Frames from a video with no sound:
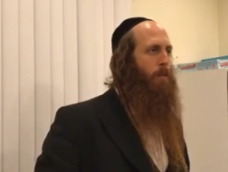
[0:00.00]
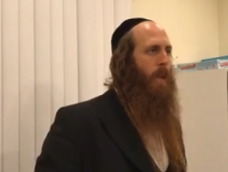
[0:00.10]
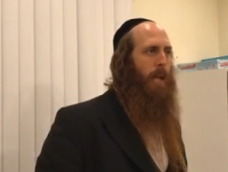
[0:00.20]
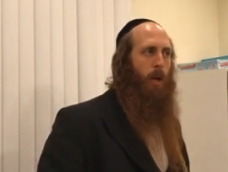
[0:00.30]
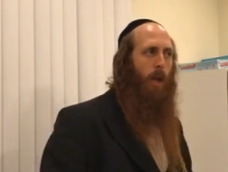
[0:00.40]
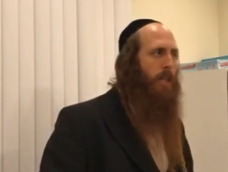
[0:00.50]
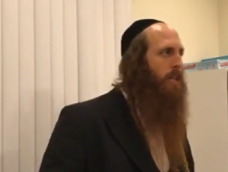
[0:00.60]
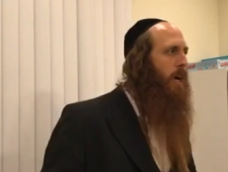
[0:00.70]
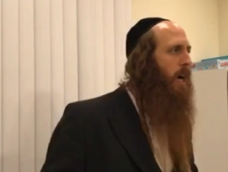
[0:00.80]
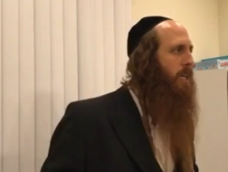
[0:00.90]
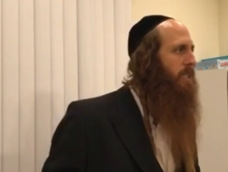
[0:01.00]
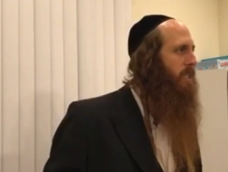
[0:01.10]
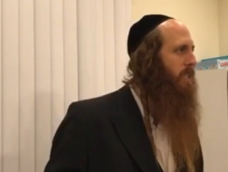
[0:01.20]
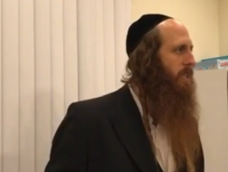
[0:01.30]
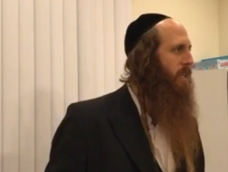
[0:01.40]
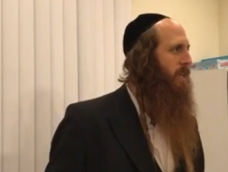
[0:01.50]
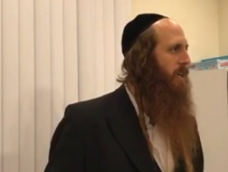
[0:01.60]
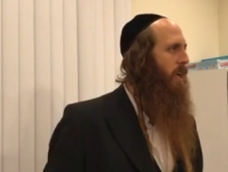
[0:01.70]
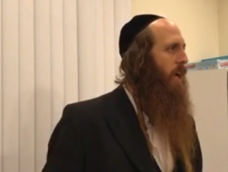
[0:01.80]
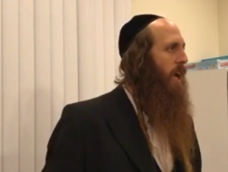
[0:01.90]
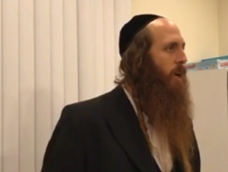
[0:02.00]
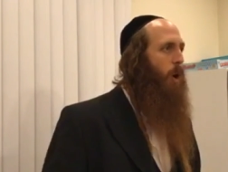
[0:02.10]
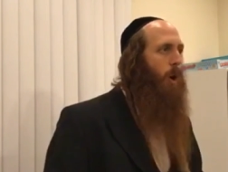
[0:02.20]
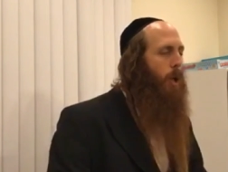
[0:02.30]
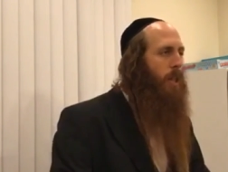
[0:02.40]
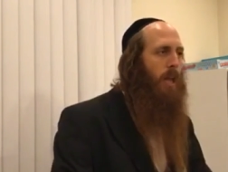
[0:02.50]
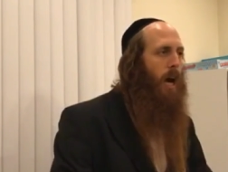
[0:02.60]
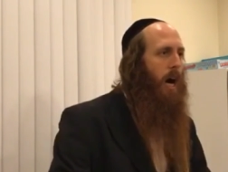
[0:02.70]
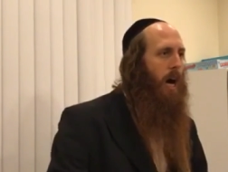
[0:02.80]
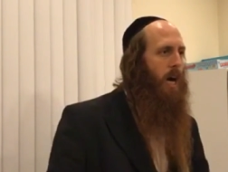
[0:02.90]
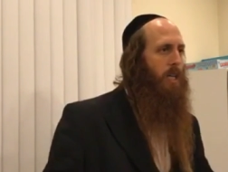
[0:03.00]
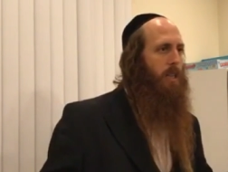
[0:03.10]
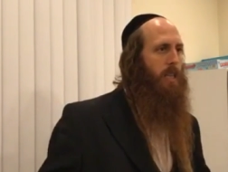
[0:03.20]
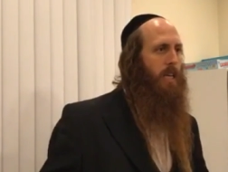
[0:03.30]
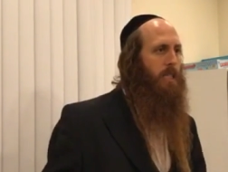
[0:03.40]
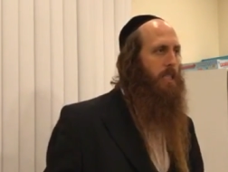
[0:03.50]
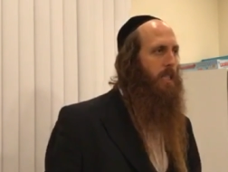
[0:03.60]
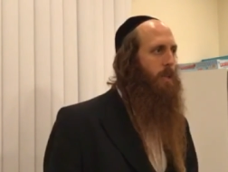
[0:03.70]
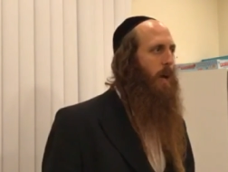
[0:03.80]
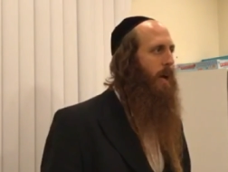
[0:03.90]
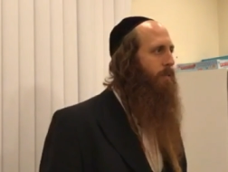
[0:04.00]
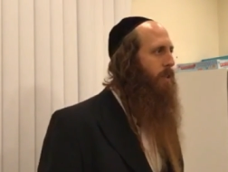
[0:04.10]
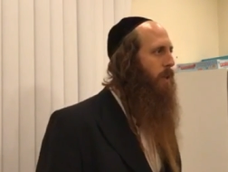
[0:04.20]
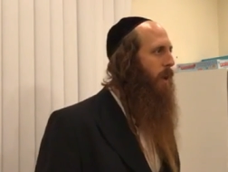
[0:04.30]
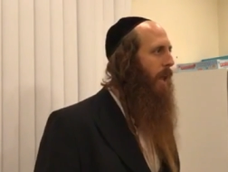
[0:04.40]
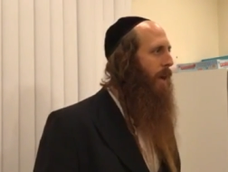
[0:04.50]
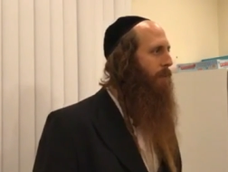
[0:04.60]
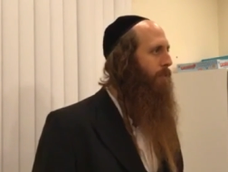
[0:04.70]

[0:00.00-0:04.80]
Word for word: and all the darks and all the hard things that you have in your life.